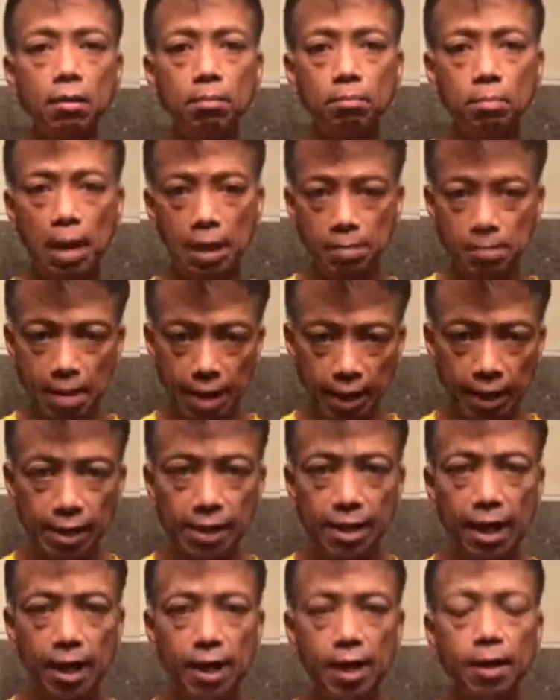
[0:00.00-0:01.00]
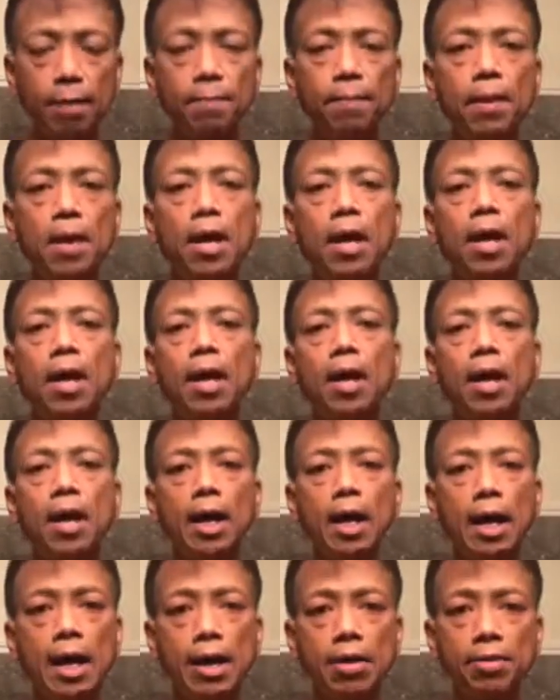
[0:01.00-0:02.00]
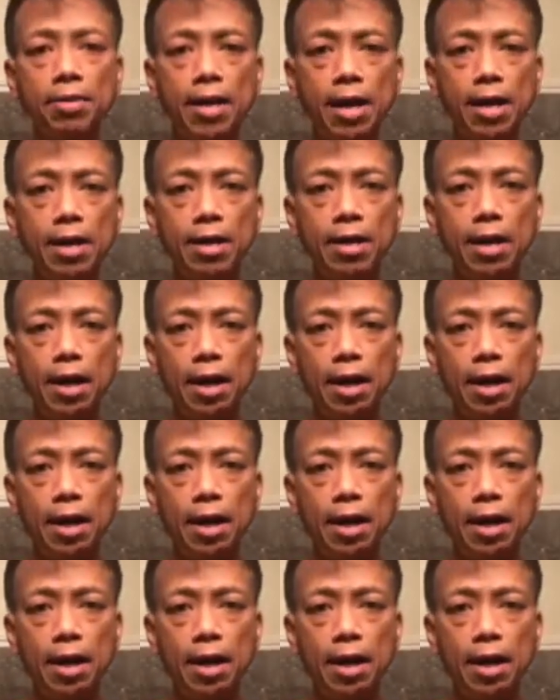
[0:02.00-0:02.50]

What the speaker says: by meditating. And then